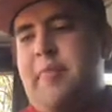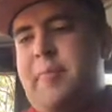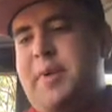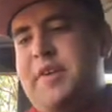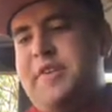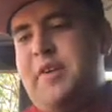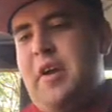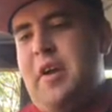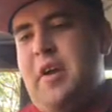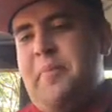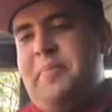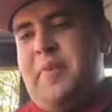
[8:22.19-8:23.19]
Because
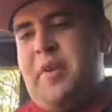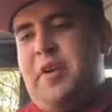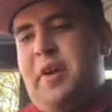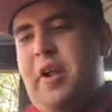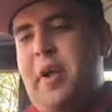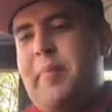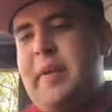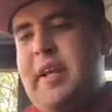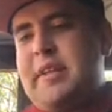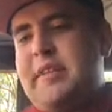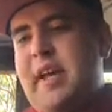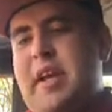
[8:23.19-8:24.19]
going up
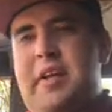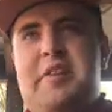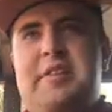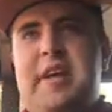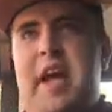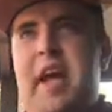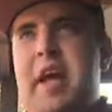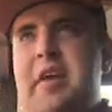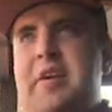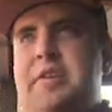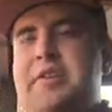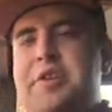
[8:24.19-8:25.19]
against, say,
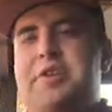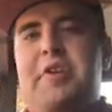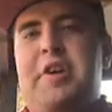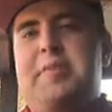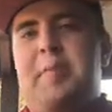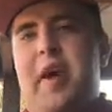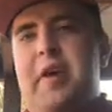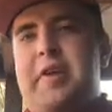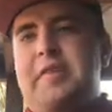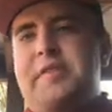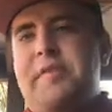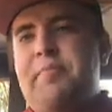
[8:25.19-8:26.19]
Central Coast
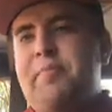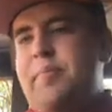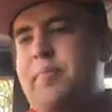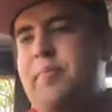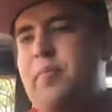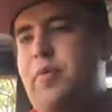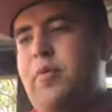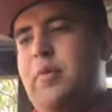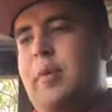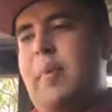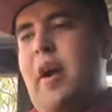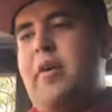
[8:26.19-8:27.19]
Mariners, well, the
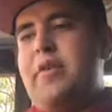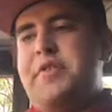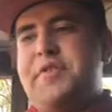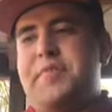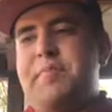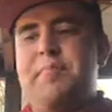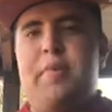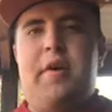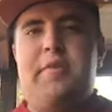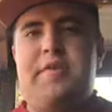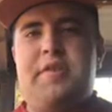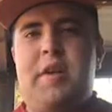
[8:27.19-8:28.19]
Mariners
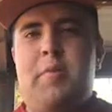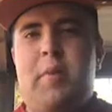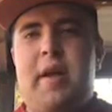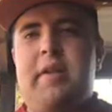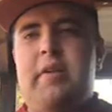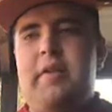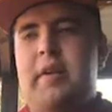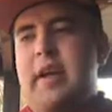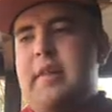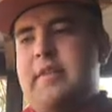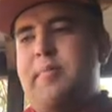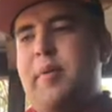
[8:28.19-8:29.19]
obviously won
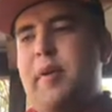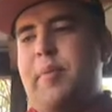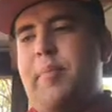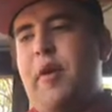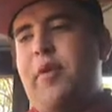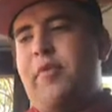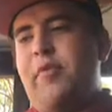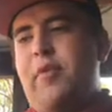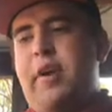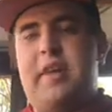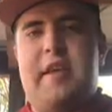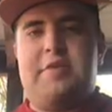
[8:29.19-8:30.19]
against Perth
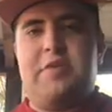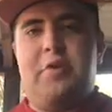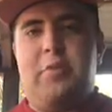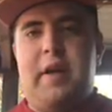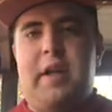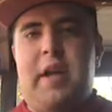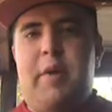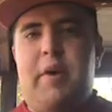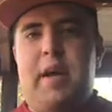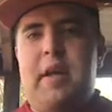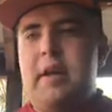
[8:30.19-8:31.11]
Glory 2-1 anyway.